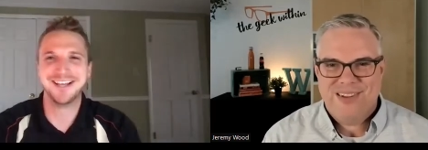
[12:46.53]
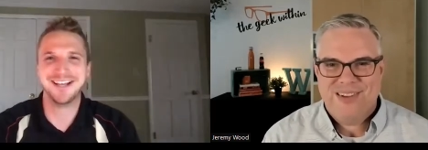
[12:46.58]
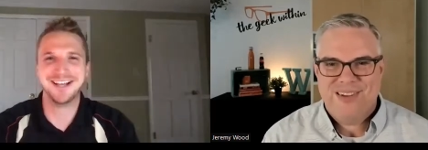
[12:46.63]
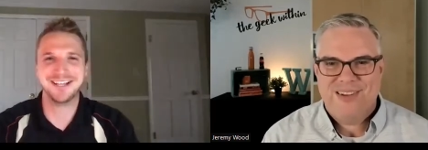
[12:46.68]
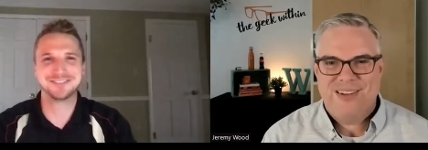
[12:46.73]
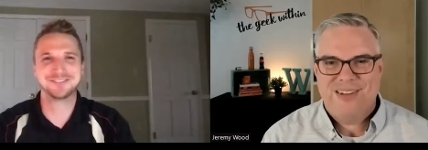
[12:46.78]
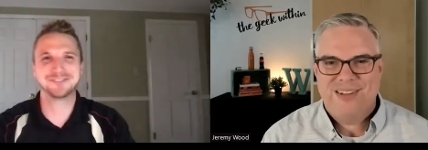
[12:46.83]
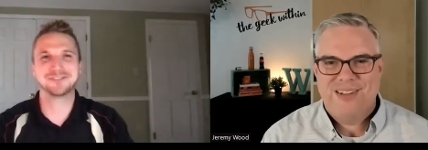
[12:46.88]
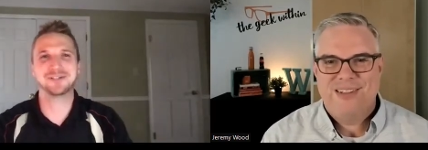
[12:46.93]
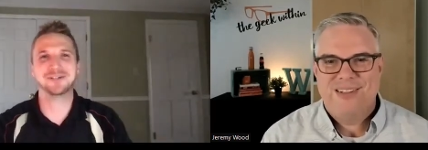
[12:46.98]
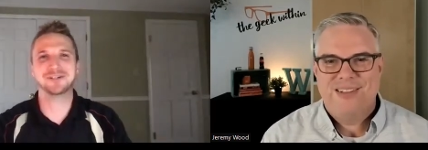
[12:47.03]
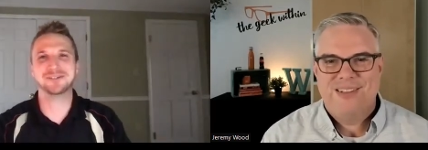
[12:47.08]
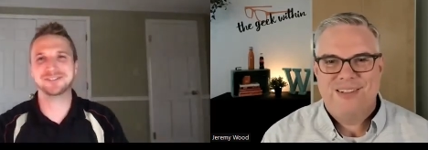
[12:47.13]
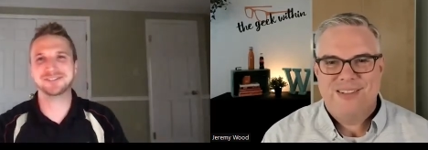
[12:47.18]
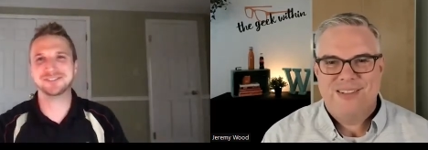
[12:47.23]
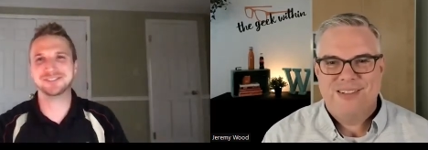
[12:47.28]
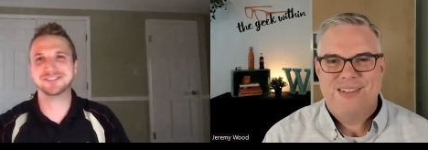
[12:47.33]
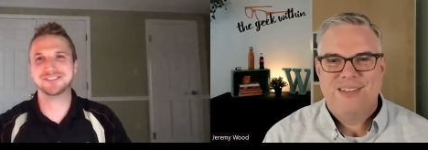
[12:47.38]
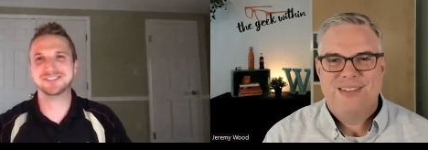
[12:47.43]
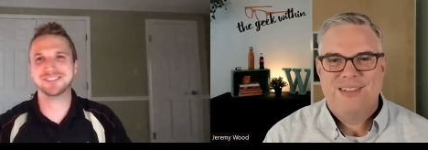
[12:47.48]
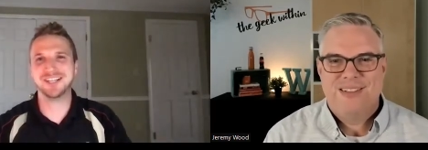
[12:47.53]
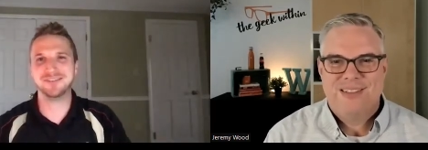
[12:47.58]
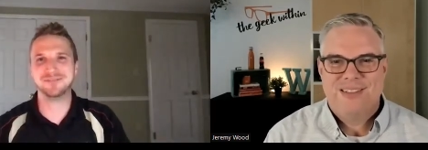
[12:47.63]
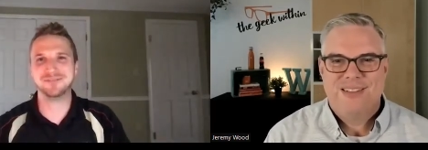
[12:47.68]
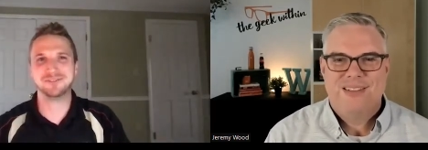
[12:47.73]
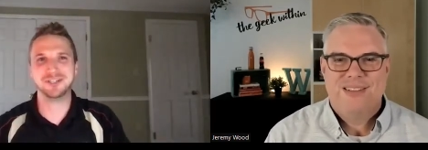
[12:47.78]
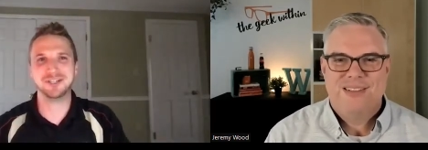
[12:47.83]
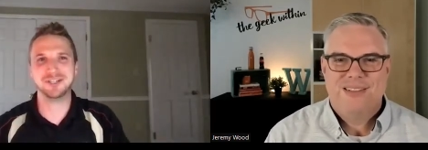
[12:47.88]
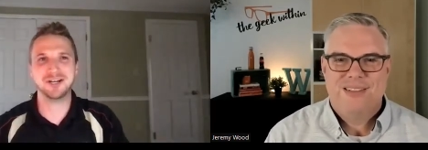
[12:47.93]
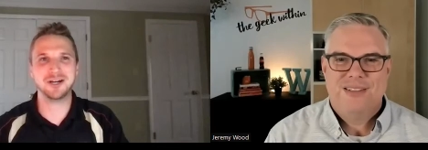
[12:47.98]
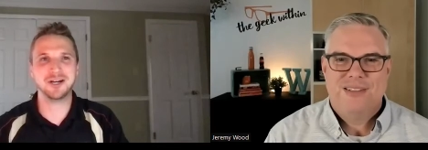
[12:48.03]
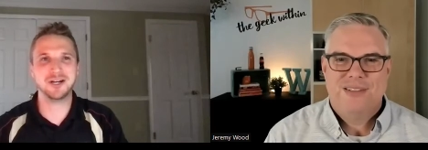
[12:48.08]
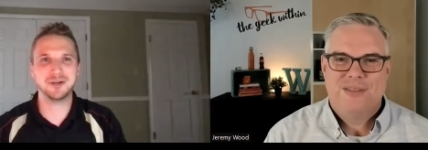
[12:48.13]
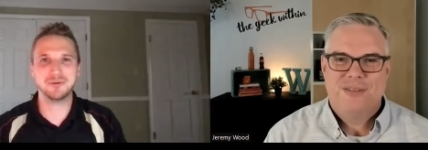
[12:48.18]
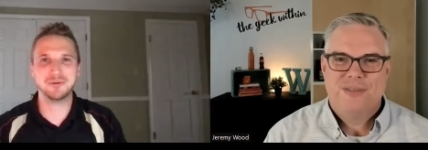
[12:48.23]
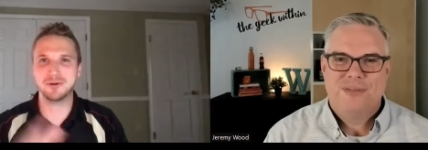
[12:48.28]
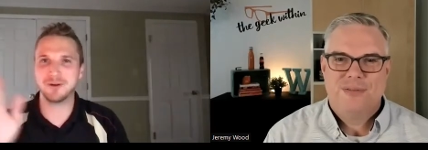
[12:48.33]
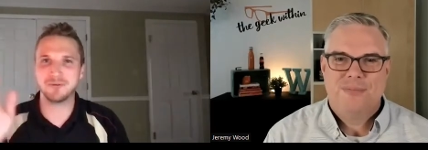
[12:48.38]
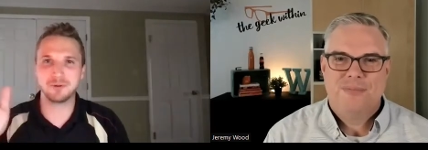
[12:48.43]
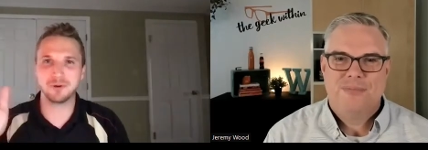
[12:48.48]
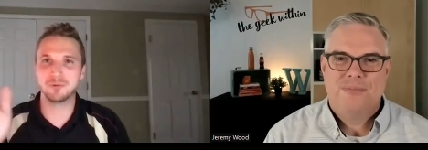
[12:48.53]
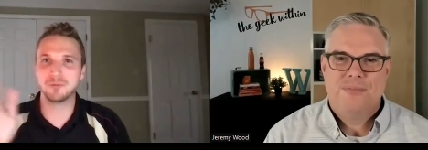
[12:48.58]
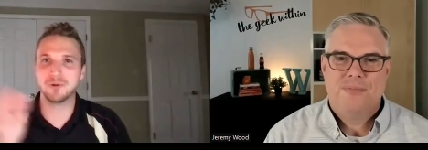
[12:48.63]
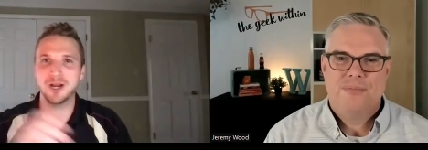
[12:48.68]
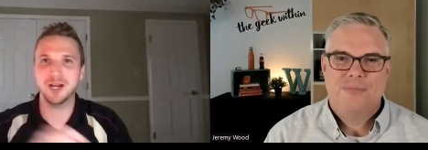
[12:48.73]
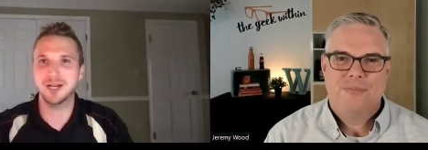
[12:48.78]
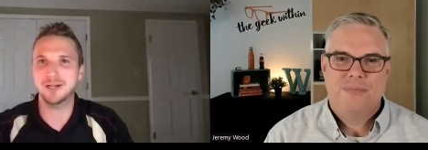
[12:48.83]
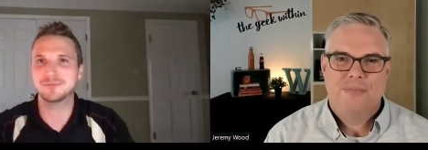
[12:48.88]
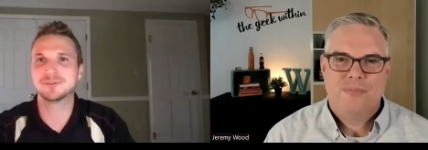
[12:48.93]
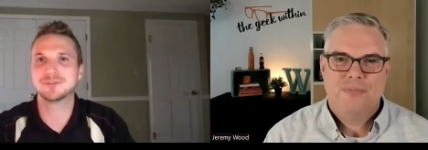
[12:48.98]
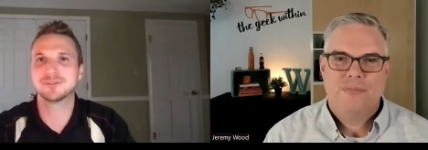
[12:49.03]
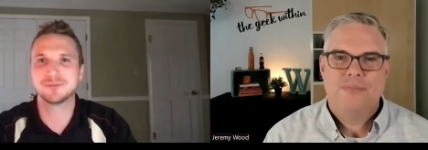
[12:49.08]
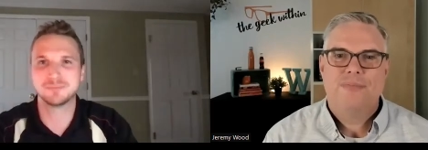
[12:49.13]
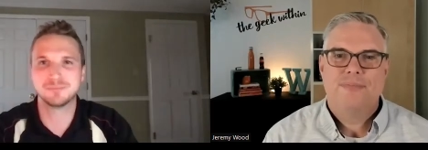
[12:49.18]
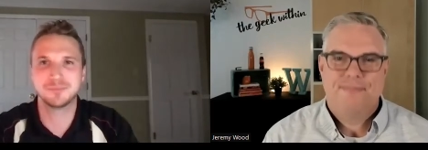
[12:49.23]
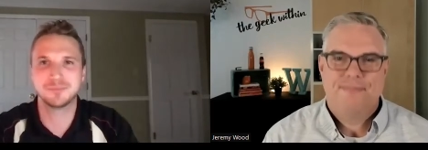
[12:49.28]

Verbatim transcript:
Speaker 1: That's true. This is definitely an area where everyone waves.